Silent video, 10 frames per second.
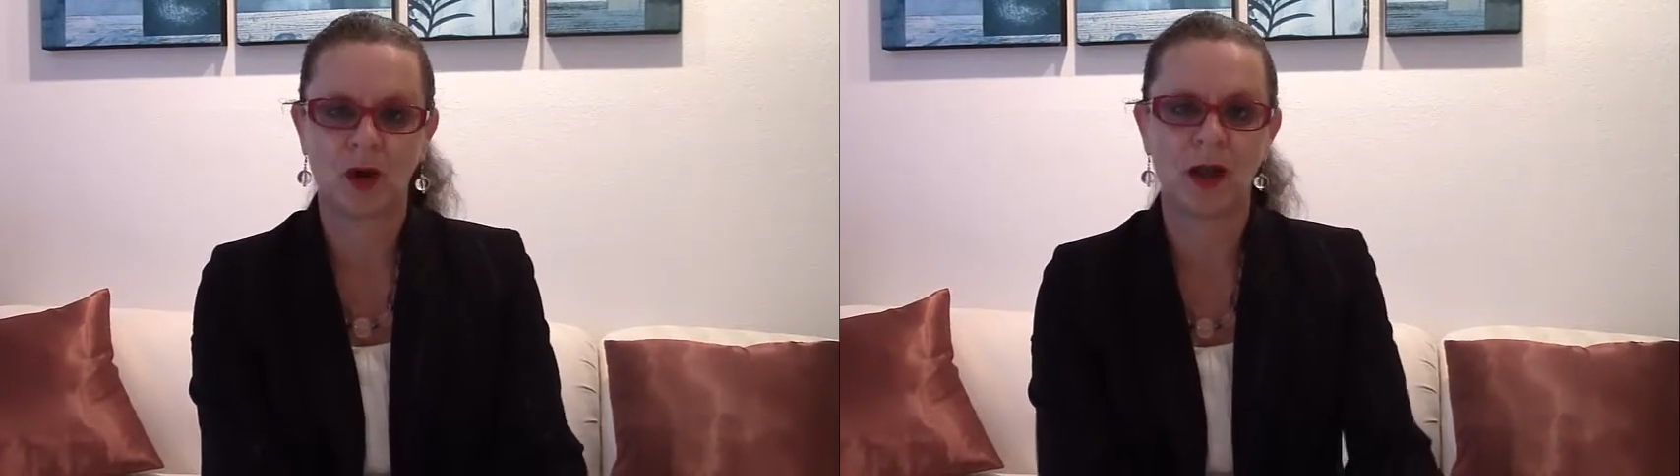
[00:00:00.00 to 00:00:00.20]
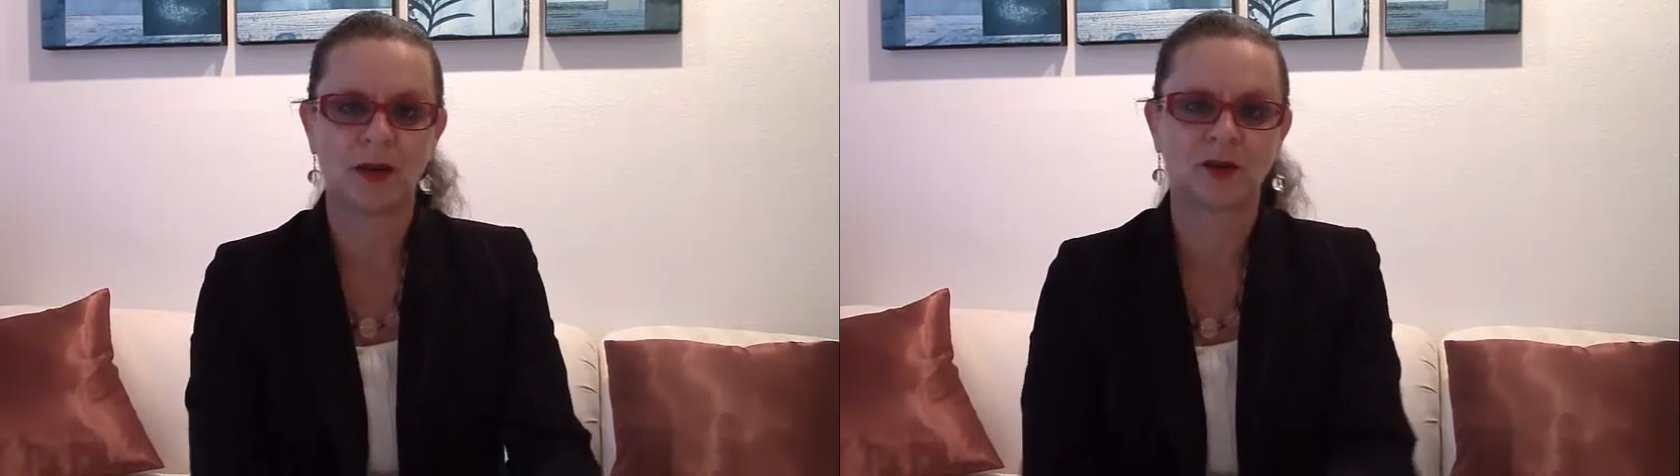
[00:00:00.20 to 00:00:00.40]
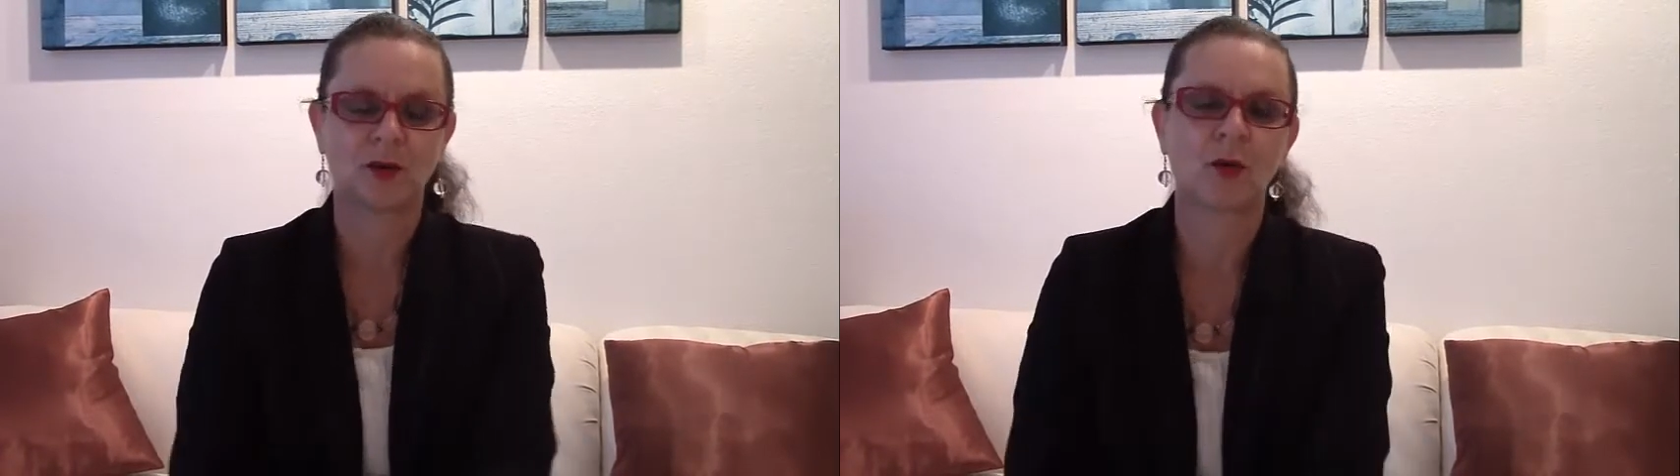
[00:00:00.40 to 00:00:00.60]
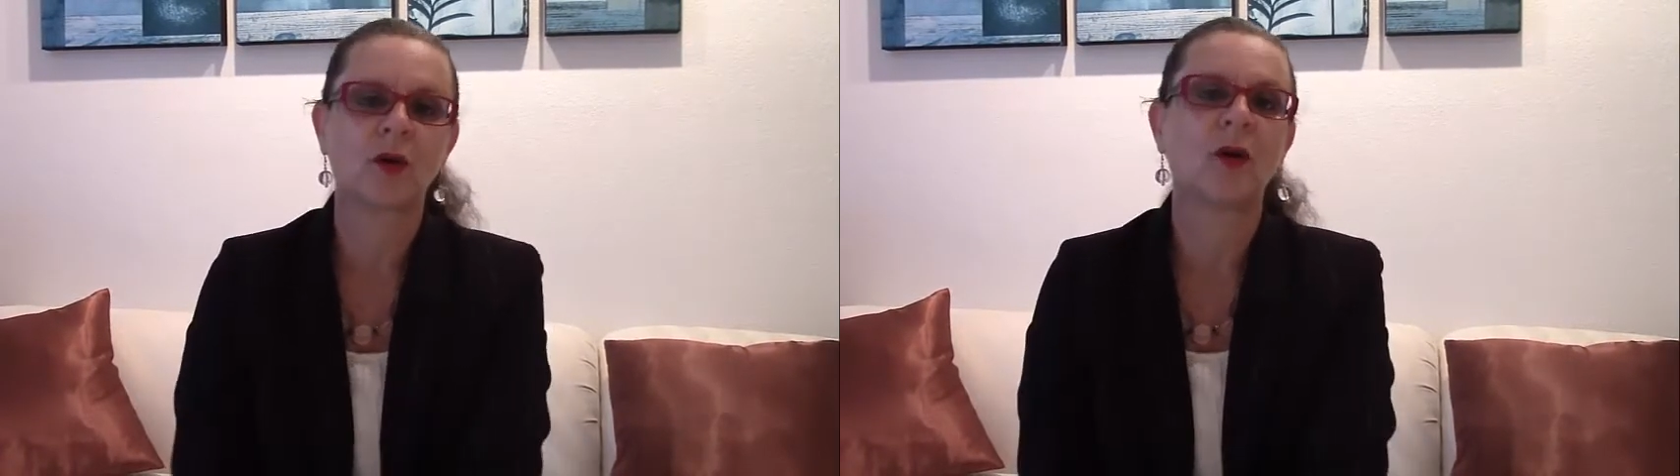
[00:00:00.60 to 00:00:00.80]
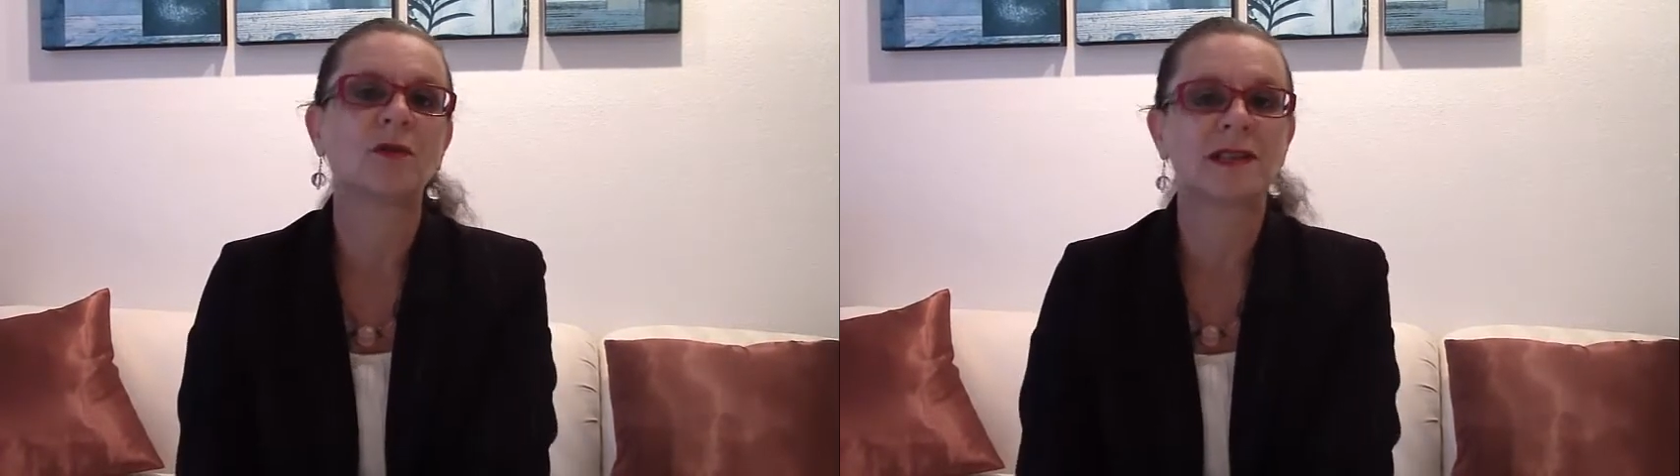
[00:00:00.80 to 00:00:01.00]
and saw
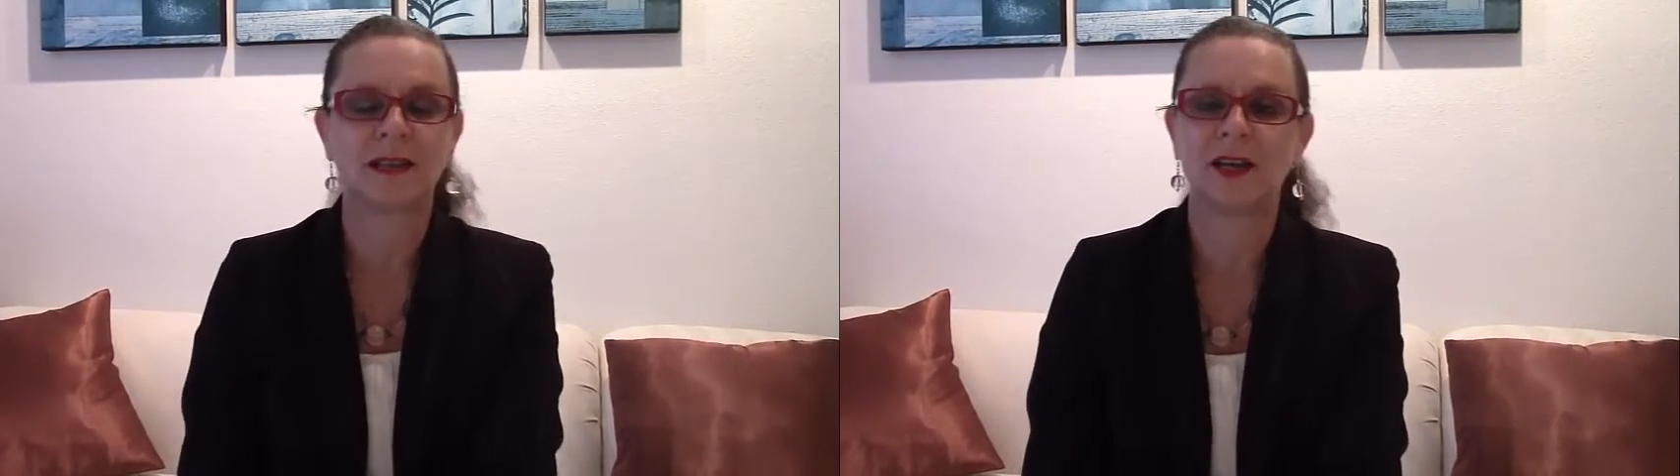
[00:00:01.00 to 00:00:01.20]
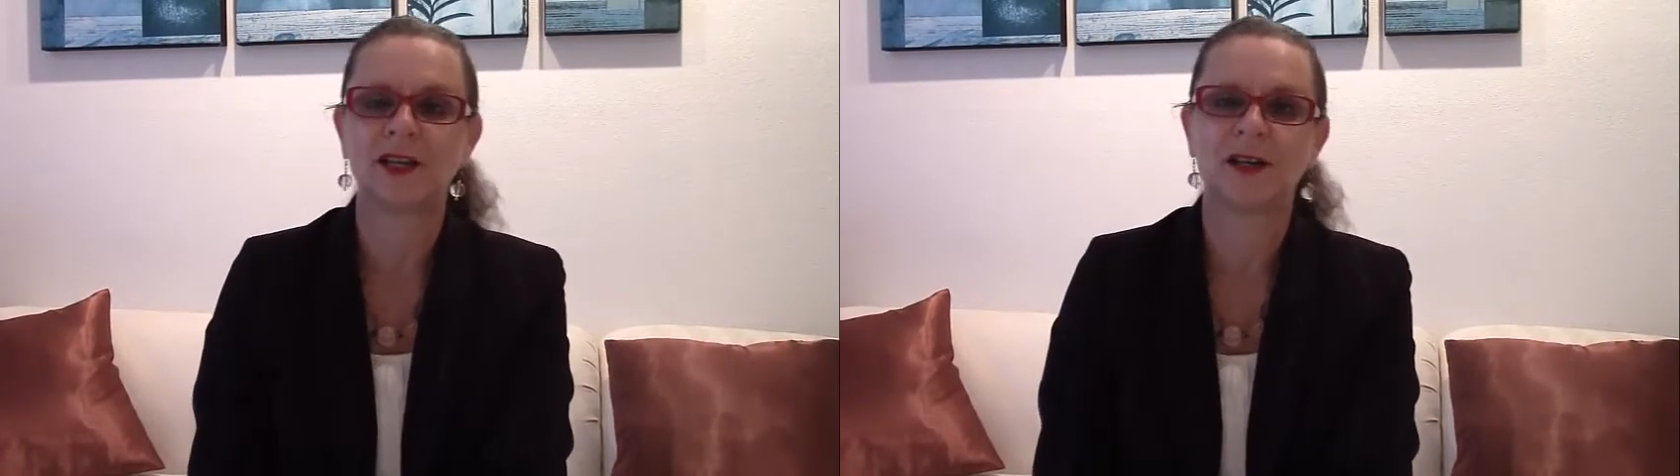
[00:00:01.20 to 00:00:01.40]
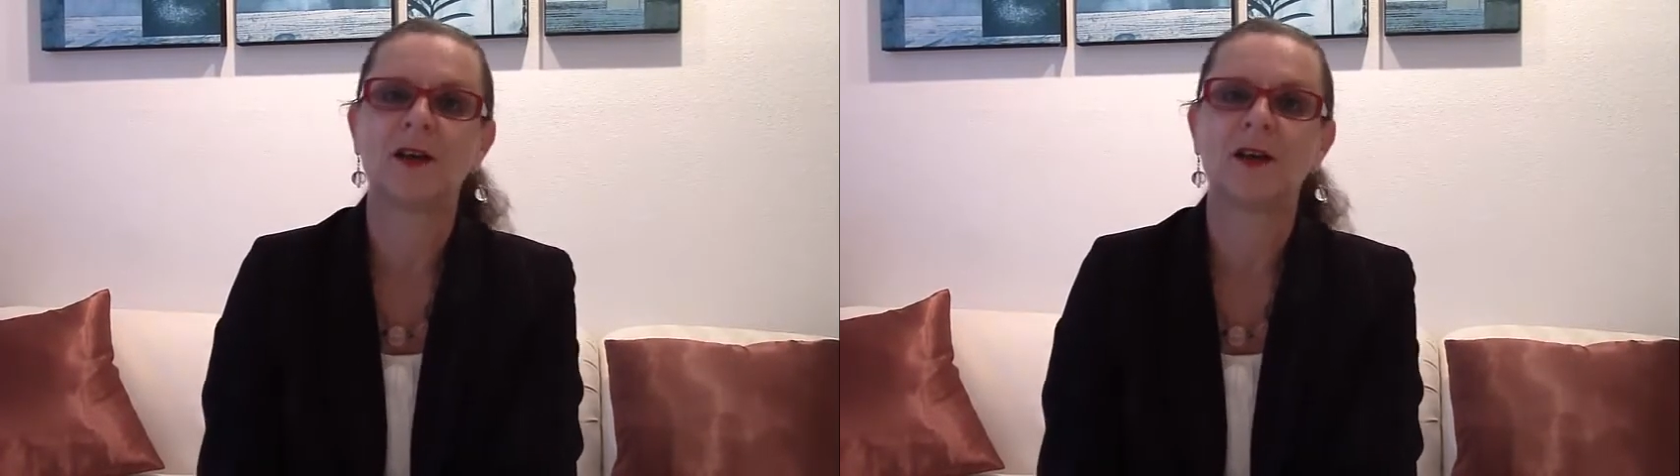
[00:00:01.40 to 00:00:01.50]
her on stage